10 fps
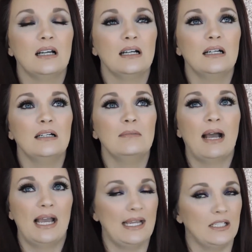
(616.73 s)
Um,
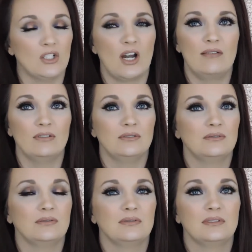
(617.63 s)
I hate to travel.
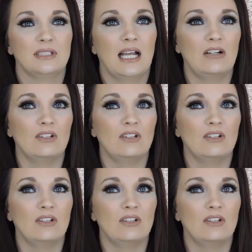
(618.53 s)
I